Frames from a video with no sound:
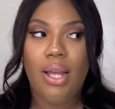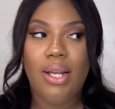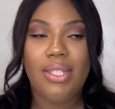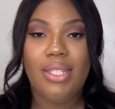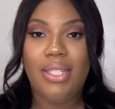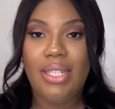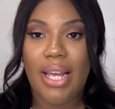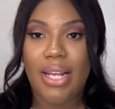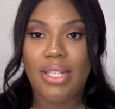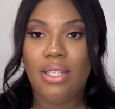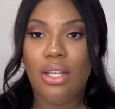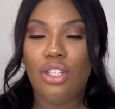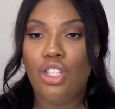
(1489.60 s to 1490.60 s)

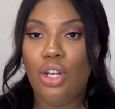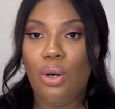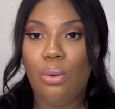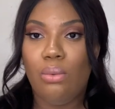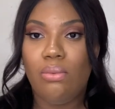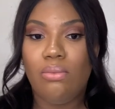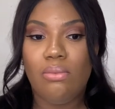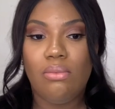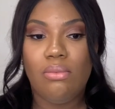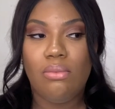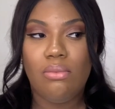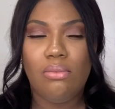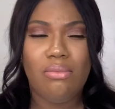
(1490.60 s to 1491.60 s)
6th so
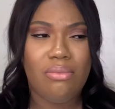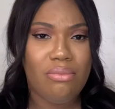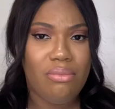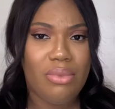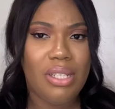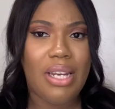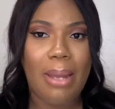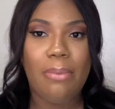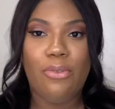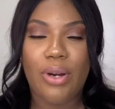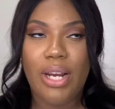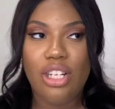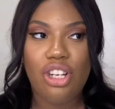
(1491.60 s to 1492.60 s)
the day
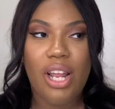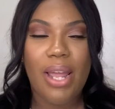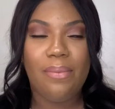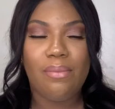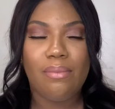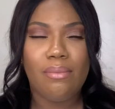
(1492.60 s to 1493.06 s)
before yesterday